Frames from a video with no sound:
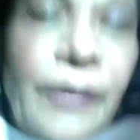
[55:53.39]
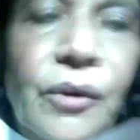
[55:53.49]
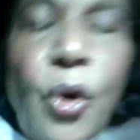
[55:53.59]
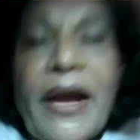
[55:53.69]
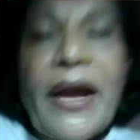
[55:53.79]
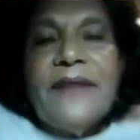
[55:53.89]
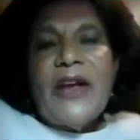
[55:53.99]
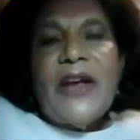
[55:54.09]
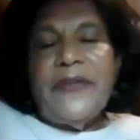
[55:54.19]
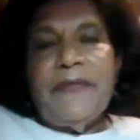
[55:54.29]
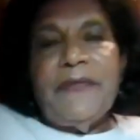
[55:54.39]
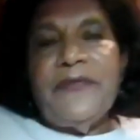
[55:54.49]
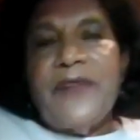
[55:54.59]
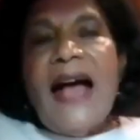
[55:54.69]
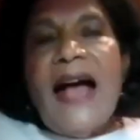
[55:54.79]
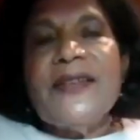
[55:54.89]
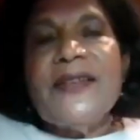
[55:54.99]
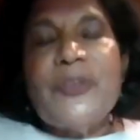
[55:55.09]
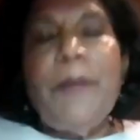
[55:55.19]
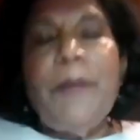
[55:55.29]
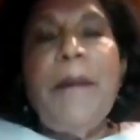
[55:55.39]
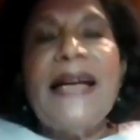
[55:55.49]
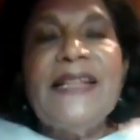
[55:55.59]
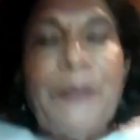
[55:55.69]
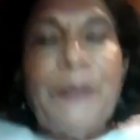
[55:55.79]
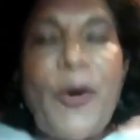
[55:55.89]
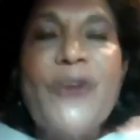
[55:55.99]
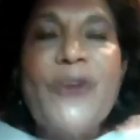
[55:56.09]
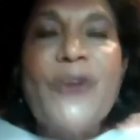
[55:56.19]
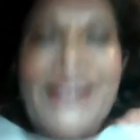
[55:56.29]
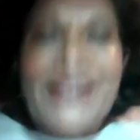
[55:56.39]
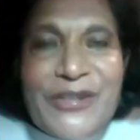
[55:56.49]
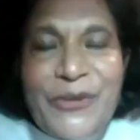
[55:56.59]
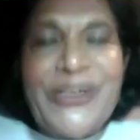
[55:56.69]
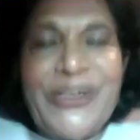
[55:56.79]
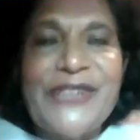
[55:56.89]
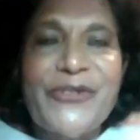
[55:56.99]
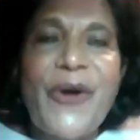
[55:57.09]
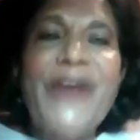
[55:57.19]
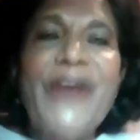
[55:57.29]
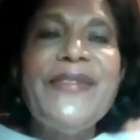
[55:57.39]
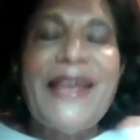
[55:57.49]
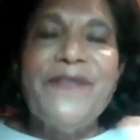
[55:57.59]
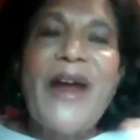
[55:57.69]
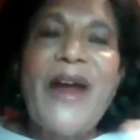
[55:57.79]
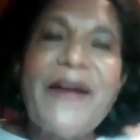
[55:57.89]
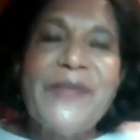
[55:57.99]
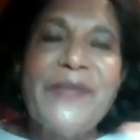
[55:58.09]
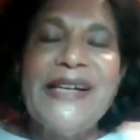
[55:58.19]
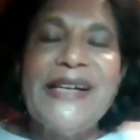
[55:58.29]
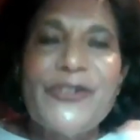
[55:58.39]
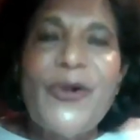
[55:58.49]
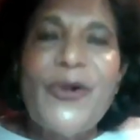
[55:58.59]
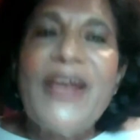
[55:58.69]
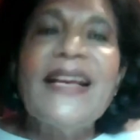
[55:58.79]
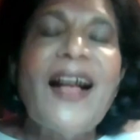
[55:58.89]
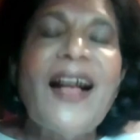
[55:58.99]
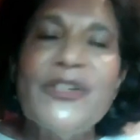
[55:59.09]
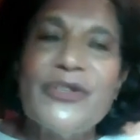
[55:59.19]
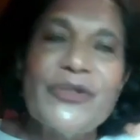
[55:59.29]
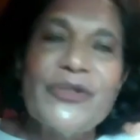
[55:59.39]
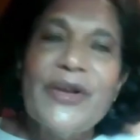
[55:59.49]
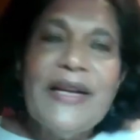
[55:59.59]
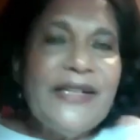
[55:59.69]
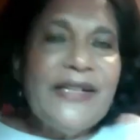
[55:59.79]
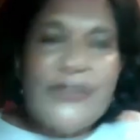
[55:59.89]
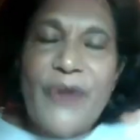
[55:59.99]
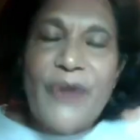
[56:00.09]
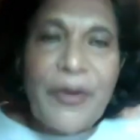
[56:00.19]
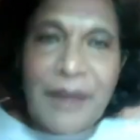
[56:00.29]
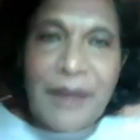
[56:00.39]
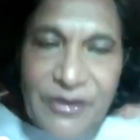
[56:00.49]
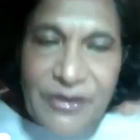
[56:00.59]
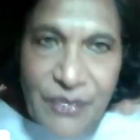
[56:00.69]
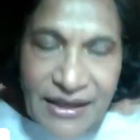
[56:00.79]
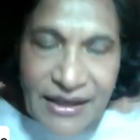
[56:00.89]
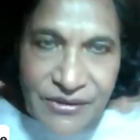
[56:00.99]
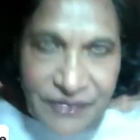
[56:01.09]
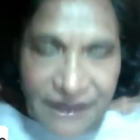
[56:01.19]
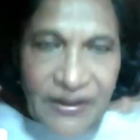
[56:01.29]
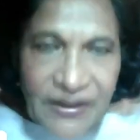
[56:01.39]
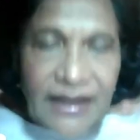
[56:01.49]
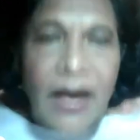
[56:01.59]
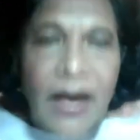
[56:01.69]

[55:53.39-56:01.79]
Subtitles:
going very fast, but in the process, you know, destroying the environment, destroying cultures, destroying people's ways of living.